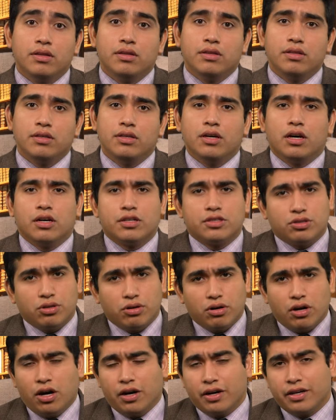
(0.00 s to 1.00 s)
The
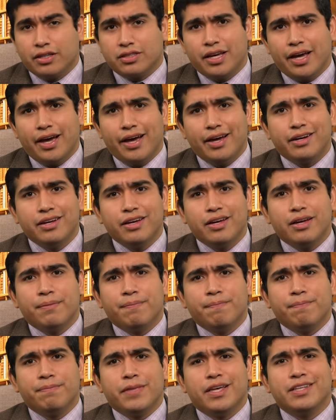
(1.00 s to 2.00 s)
youngster hung his head,
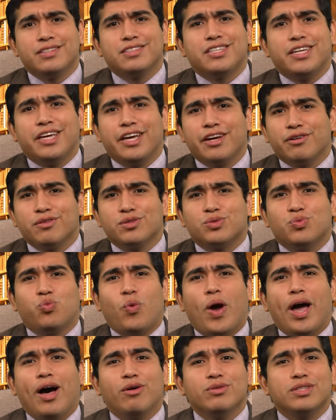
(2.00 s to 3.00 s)
and tears
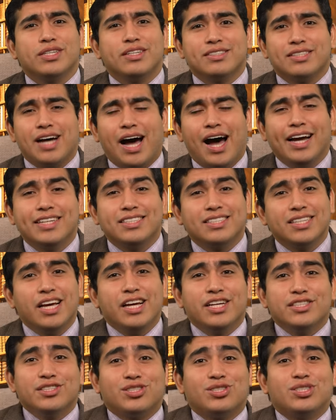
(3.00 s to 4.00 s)
welled in his eyes.
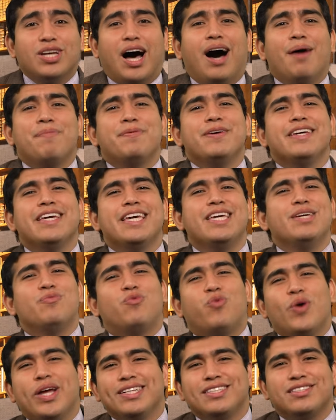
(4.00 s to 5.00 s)
Sobbing, he
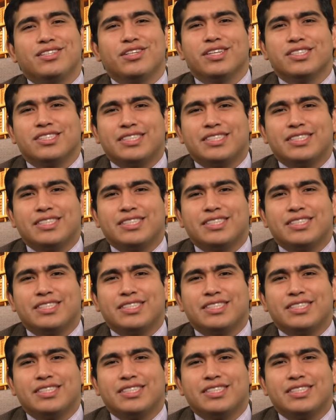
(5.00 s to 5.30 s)
went to the